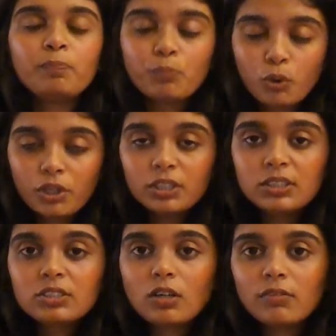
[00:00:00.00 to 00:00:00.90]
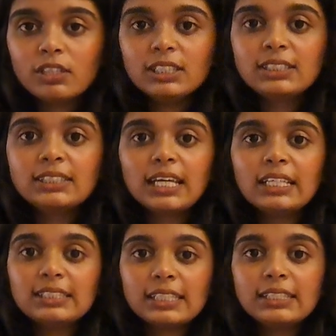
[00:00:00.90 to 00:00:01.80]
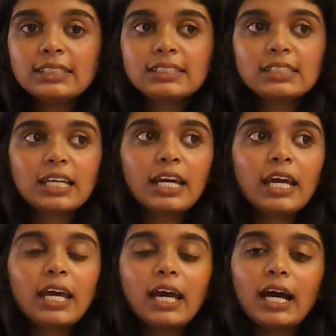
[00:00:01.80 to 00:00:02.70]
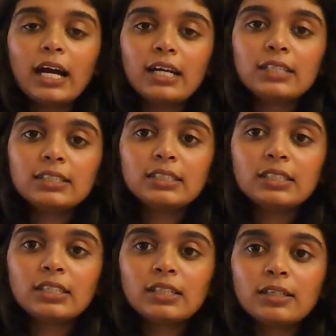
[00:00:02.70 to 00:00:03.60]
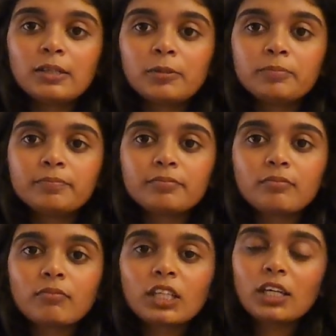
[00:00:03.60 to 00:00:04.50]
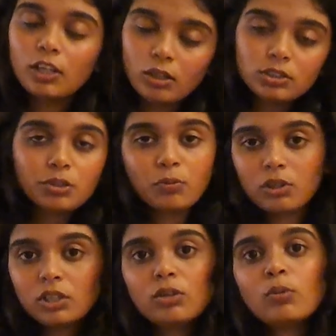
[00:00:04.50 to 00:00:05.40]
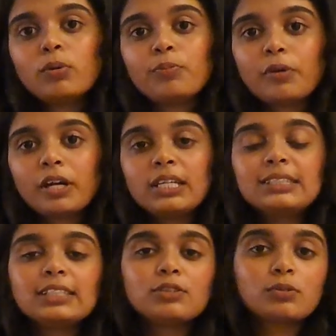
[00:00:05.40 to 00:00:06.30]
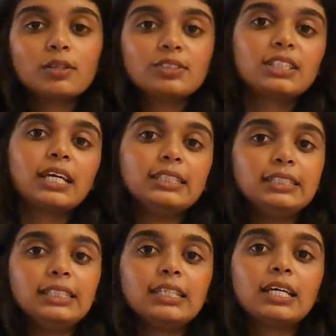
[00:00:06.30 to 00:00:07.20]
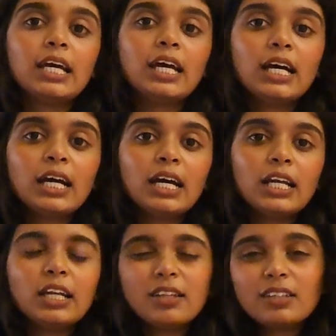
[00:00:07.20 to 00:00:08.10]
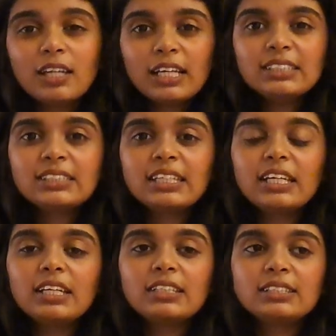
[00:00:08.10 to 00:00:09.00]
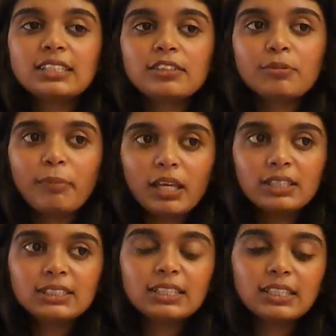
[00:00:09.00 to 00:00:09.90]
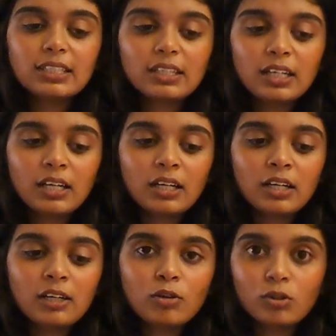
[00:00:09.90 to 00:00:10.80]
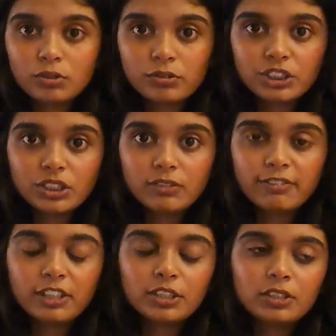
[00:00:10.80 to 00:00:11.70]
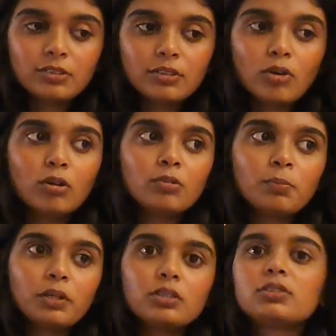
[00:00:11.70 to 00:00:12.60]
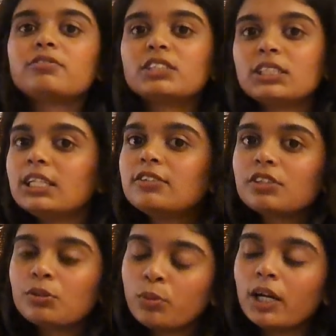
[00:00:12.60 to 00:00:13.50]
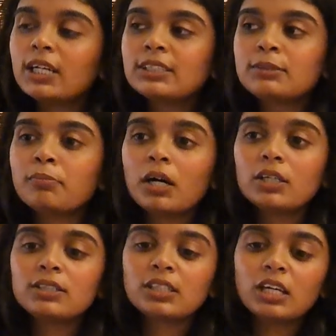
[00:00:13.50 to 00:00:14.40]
poet, novelist, essayist, and he also won the Nobel Prize in 2019. Nonetheless, he still remains a controversial figure, not because of his literary works, but